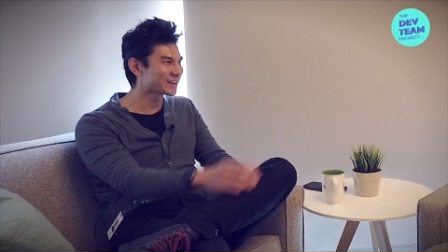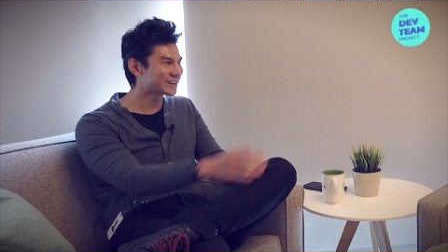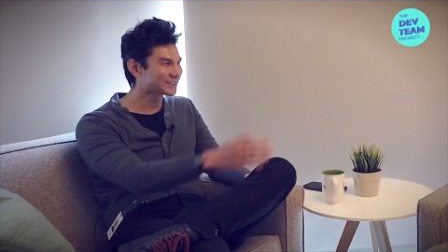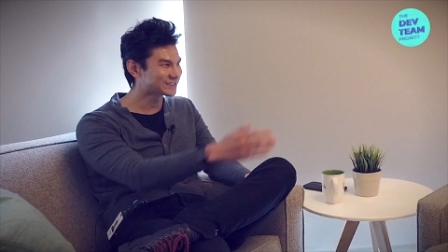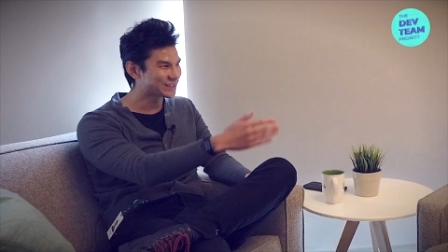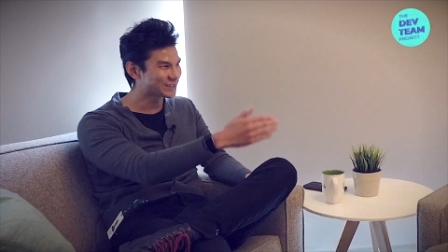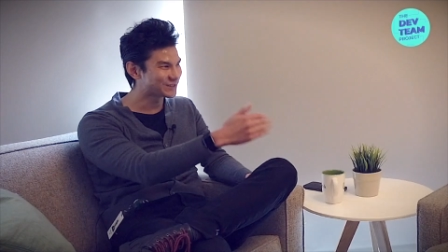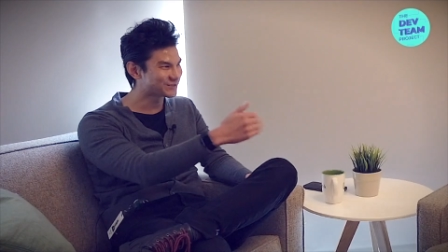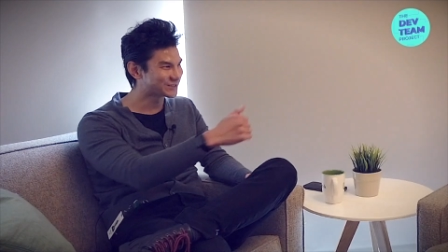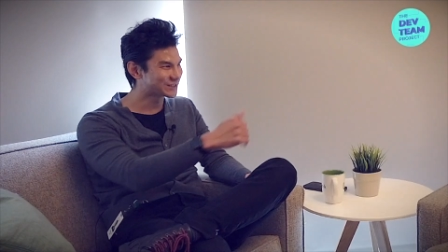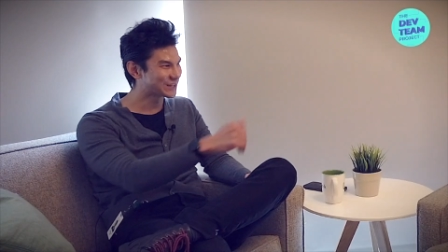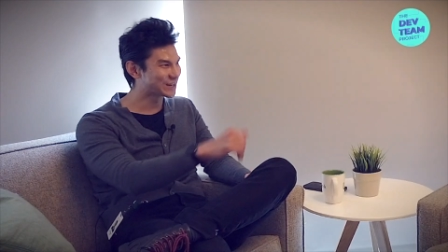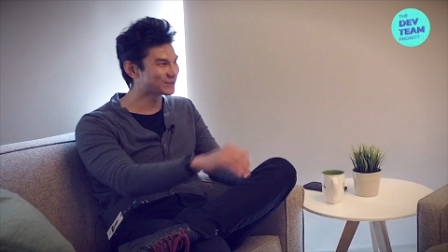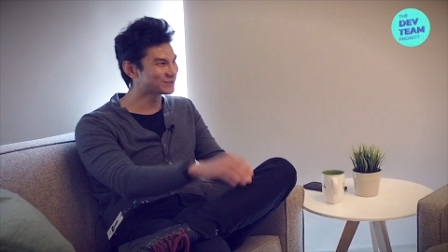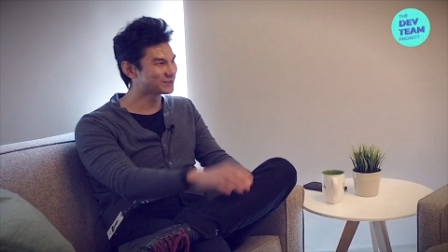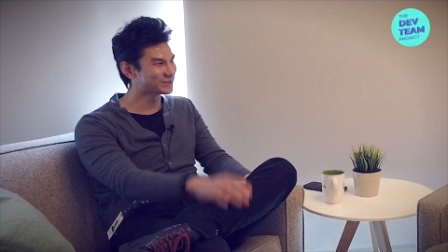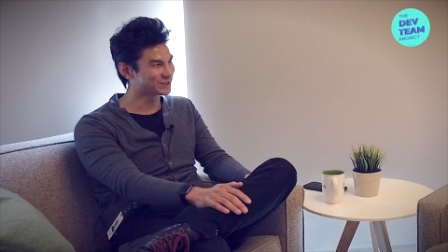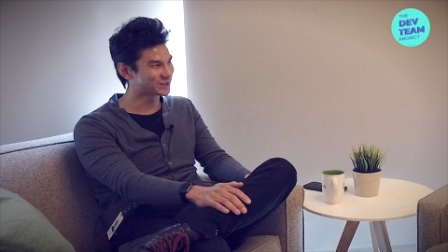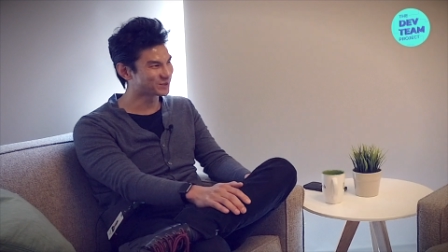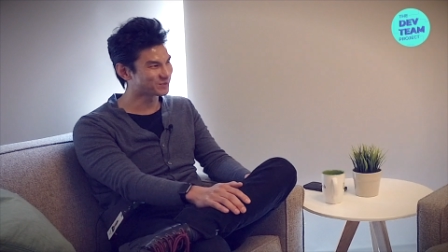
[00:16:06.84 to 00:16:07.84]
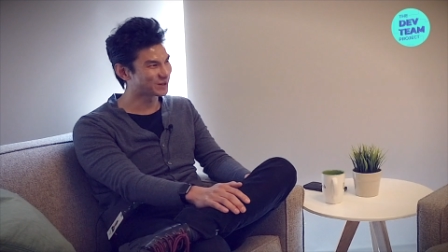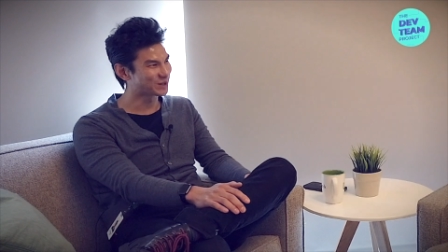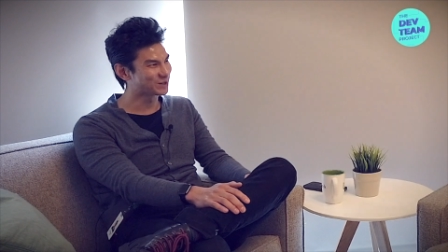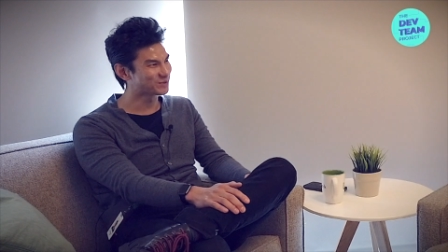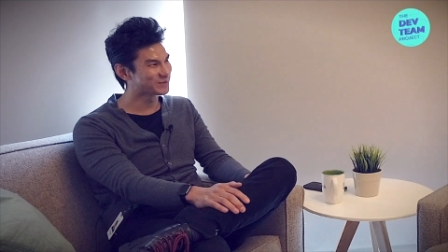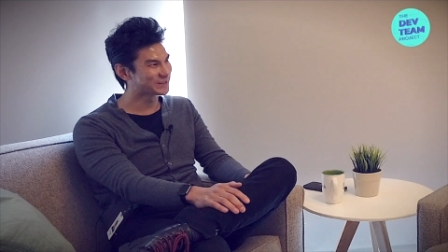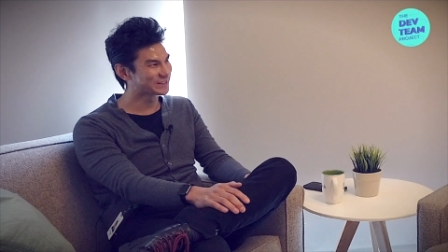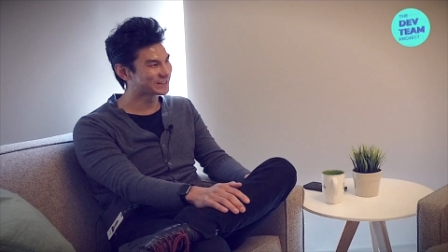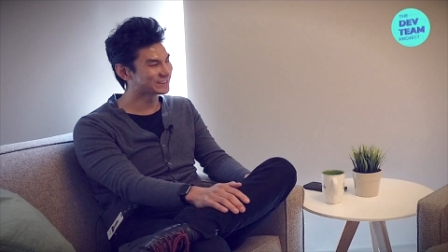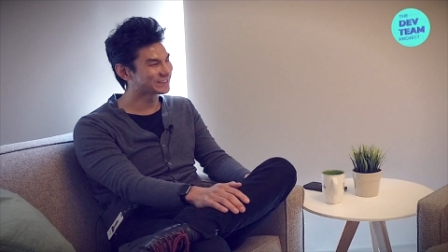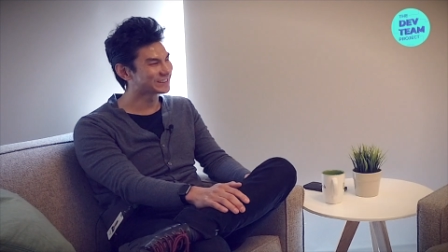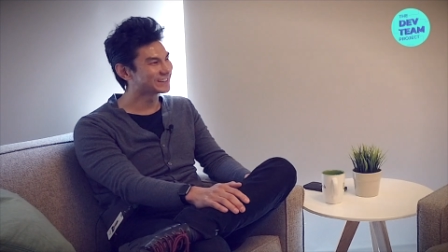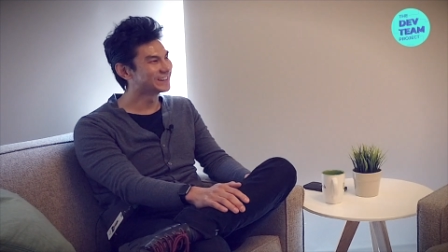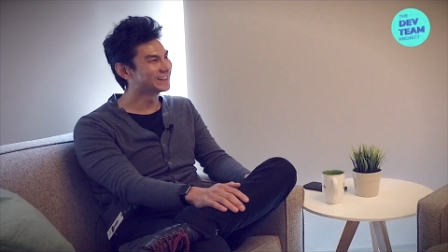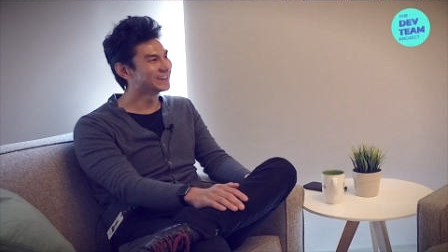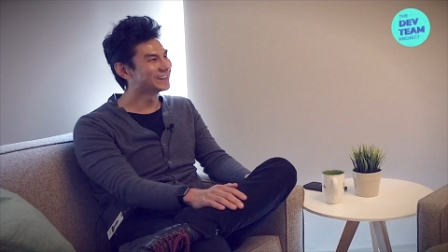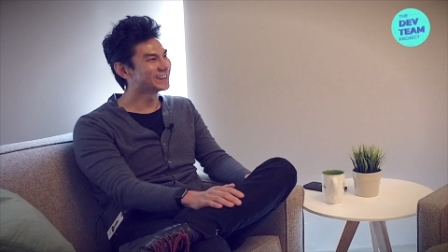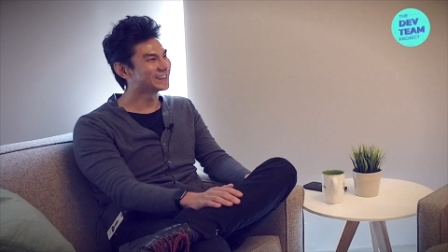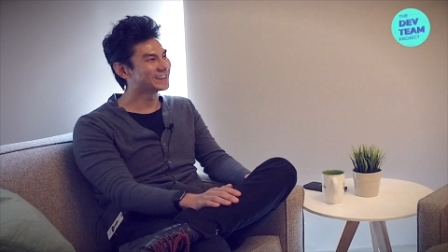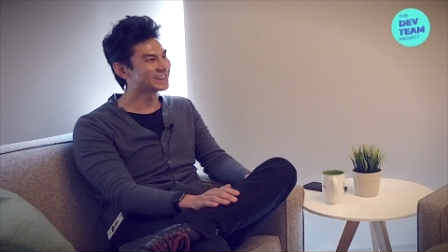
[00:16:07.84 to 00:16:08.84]
fact, I even have an experiment
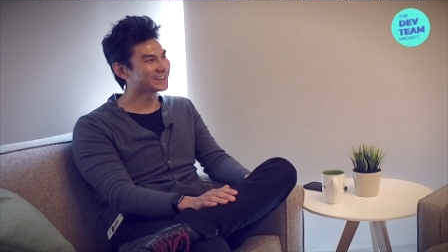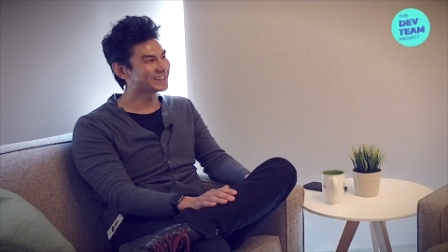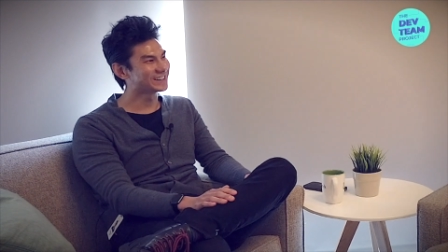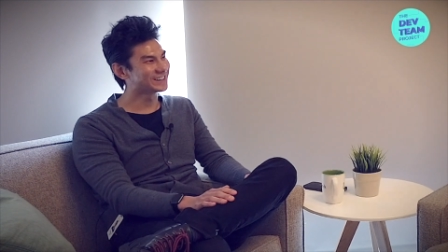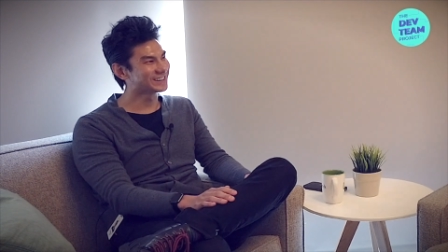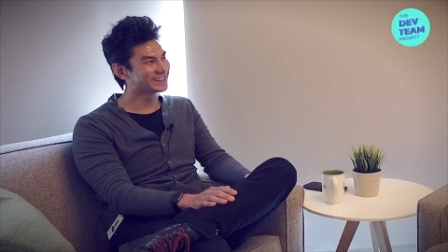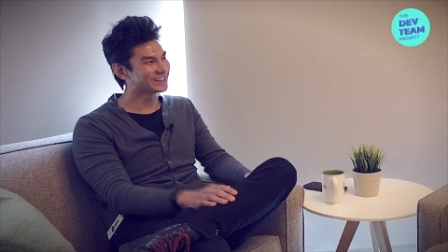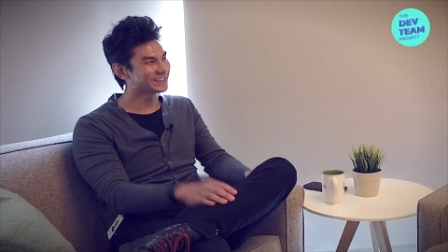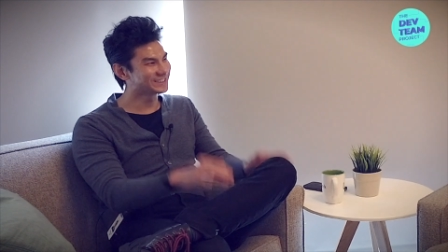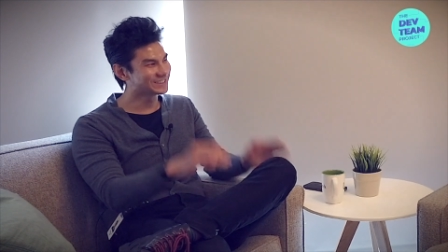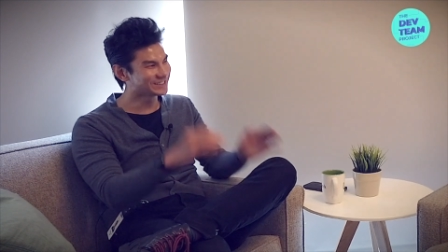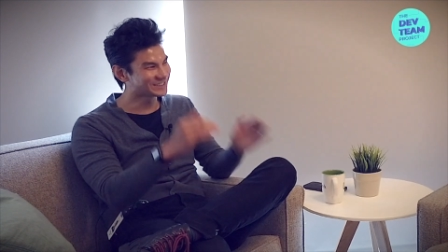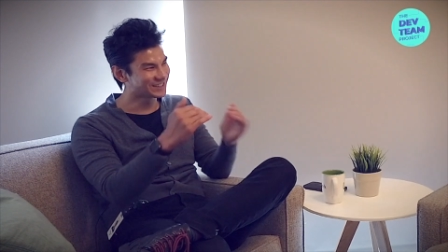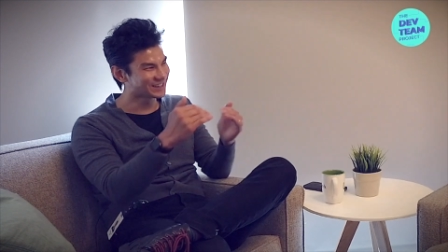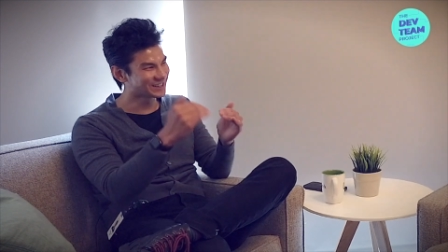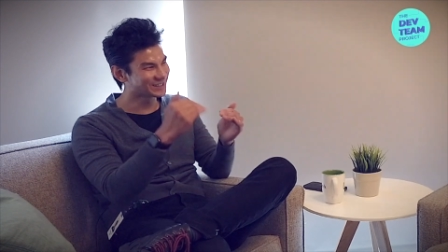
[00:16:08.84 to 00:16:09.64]
in the